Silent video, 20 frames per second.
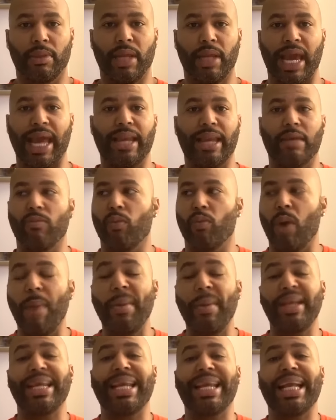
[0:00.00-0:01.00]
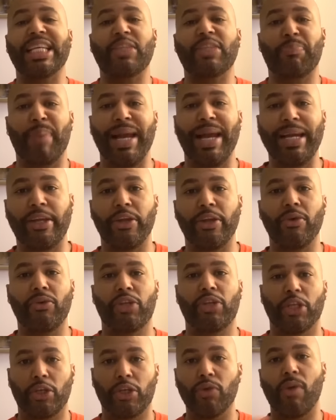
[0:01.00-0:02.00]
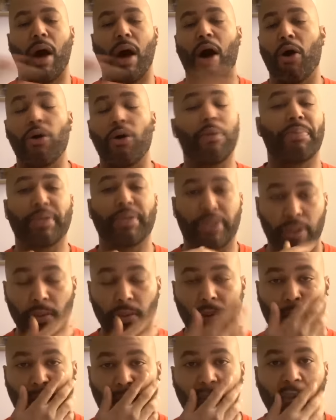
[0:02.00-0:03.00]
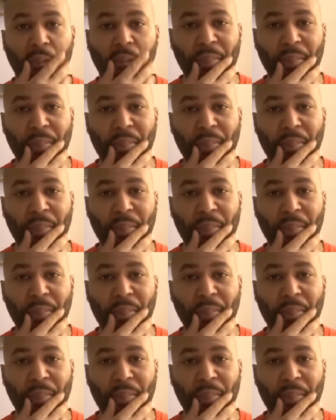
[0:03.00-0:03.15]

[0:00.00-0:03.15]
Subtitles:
And women didn't expect you to do all the pursuing.